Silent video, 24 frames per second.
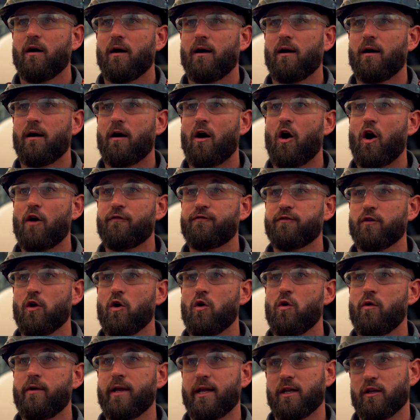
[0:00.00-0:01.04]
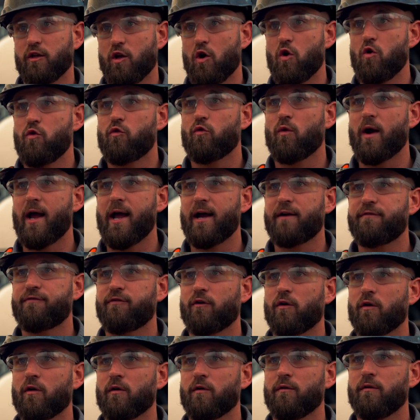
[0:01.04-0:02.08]
offload and load rack
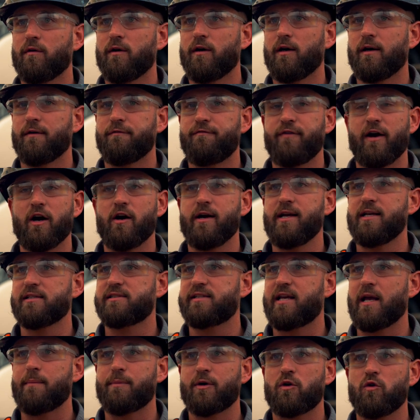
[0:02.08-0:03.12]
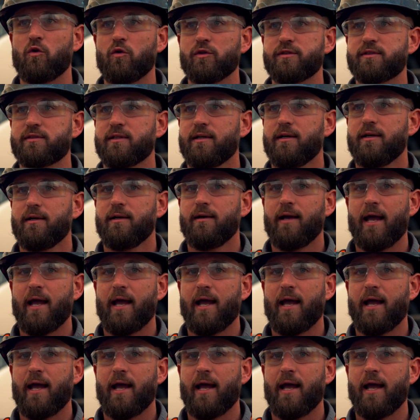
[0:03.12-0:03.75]
for various chemicals,